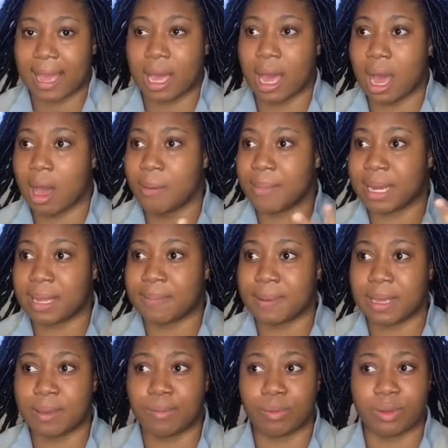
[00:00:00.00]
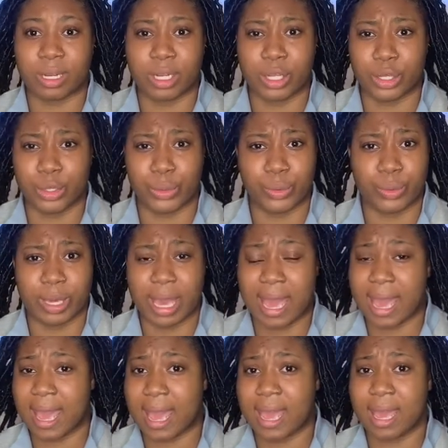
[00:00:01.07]
how many people in the
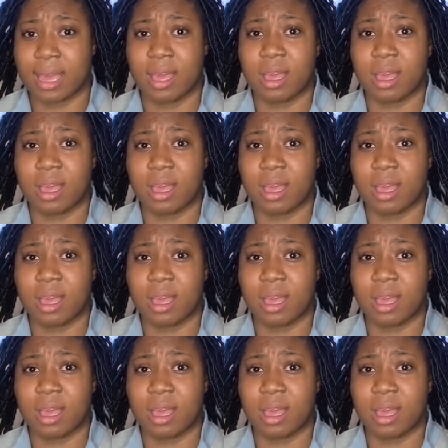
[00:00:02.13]
UK